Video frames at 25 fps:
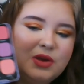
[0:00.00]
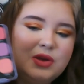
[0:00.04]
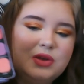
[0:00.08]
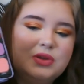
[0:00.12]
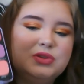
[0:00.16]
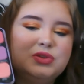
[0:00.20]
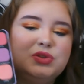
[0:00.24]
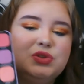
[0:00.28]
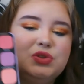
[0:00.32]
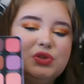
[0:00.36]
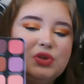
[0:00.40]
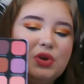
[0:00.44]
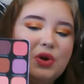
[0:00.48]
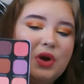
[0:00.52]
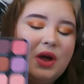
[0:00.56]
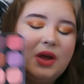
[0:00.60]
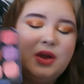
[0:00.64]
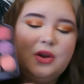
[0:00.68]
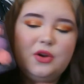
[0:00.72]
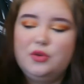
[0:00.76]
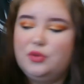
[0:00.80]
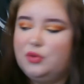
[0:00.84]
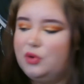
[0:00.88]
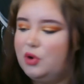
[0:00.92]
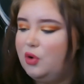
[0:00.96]
So I
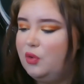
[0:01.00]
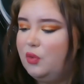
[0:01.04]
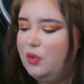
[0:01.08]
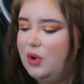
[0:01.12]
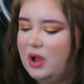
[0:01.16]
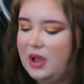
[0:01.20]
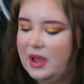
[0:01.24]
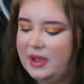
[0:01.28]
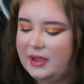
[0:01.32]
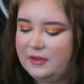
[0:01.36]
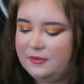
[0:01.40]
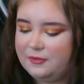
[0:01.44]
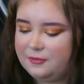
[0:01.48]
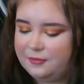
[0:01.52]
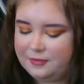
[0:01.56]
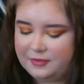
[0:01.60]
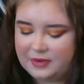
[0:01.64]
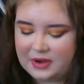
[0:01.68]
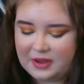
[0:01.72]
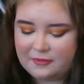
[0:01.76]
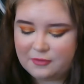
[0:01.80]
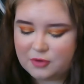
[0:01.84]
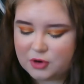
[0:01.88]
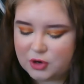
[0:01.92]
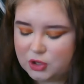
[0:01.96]
don't know. I've
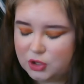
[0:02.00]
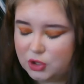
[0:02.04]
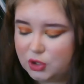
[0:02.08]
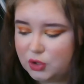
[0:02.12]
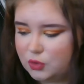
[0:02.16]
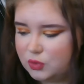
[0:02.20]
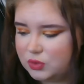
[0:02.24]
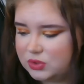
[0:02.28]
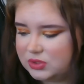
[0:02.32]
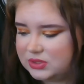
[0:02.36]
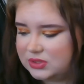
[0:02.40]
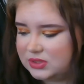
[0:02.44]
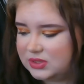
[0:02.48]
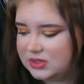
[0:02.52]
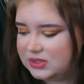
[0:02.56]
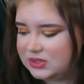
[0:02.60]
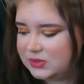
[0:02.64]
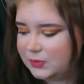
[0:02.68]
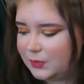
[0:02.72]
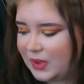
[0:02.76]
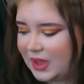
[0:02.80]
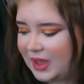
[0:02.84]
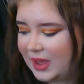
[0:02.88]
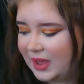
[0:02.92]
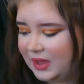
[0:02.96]
never used this
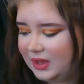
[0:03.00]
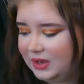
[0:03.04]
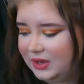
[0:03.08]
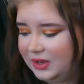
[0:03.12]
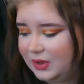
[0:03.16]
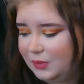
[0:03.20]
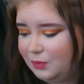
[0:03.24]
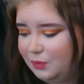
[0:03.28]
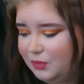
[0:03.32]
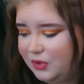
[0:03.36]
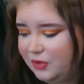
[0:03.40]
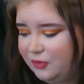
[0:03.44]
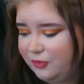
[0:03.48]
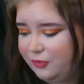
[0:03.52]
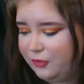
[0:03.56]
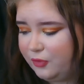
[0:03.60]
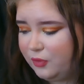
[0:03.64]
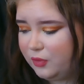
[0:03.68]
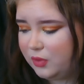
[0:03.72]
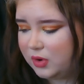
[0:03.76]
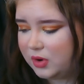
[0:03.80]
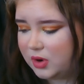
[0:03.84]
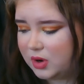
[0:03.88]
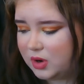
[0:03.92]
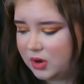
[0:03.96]
palette
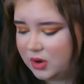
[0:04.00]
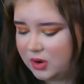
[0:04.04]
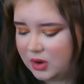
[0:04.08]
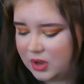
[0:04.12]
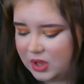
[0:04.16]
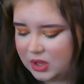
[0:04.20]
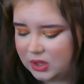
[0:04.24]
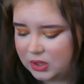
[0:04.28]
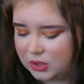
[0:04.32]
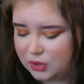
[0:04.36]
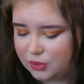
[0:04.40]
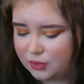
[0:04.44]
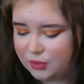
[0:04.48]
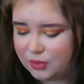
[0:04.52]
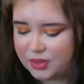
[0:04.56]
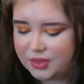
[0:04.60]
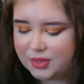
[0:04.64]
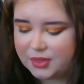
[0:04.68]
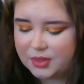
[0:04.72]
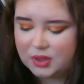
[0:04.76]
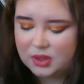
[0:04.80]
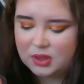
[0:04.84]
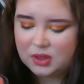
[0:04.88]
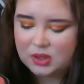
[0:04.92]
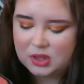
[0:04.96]
before, I don't
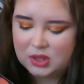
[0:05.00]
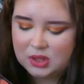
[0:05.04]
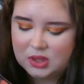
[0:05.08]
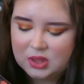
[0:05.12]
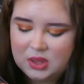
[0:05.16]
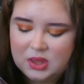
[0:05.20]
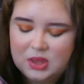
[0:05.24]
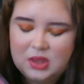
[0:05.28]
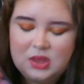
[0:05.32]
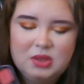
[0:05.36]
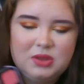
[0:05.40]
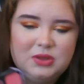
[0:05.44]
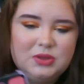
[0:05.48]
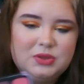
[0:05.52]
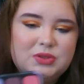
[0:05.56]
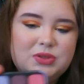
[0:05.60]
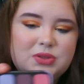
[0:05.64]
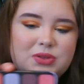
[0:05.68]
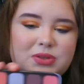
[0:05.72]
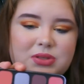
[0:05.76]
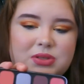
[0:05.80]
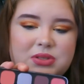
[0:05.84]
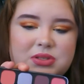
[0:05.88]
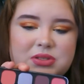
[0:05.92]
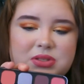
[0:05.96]
think. So
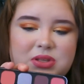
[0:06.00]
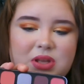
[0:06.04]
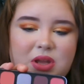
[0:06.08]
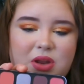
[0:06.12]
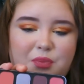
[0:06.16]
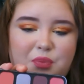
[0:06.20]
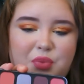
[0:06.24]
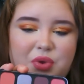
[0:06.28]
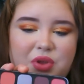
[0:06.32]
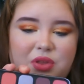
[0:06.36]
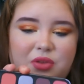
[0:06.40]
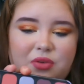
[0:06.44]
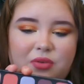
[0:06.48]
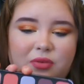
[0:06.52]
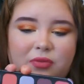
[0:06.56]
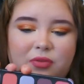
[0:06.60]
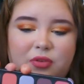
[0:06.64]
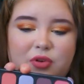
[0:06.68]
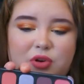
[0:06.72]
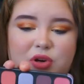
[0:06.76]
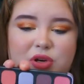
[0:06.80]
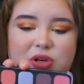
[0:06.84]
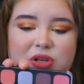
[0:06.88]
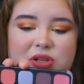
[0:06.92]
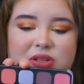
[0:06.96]
this is gonna be the
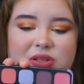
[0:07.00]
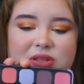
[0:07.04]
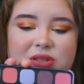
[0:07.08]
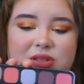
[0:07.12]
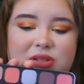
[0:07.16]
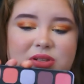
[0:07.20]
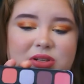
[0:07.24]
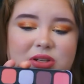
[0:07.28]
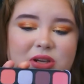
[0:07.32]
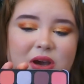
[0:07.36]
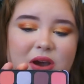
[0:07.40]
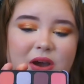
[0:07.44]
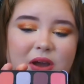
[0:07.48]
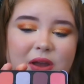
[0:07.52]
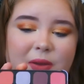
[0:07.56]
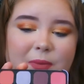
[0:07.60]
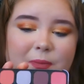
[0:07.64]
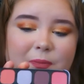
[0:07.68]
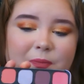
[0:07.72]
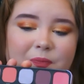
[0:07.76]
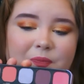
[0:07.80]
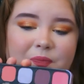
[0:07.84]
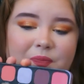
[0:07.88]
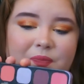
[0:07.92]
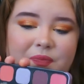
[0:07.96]
first
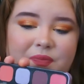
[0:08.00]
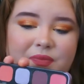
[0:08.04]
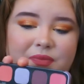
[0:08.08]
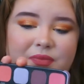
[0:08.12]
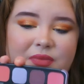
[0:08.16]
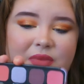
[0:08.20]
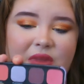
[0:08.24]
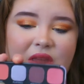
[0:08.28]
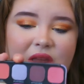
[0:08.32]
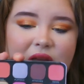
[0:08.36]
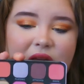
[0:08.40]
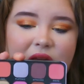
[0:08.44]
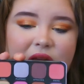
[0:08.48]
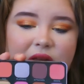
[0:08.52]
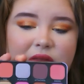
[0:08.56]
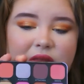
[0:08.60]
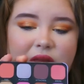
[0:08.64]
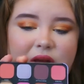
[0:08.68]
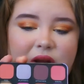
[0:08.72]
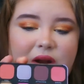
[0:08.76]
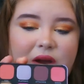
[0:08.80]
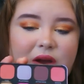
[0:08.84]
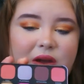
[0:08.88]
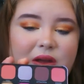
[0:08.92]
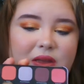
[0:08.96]
time
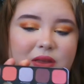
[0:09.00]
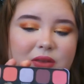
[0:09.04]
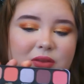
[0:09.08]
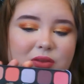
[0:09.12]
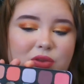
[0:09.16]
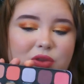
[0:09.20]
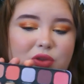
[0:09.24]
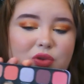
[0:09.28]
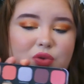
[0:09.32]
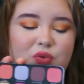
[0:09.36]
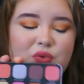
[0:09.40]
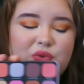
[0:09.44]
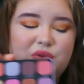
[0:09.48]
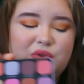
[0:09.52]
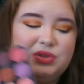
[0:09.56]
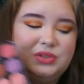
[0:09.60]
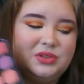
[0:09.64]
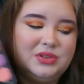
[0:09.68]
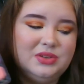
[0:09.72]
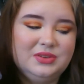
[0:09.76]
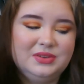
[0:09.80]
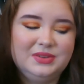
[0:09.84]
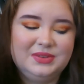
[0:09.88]
that I use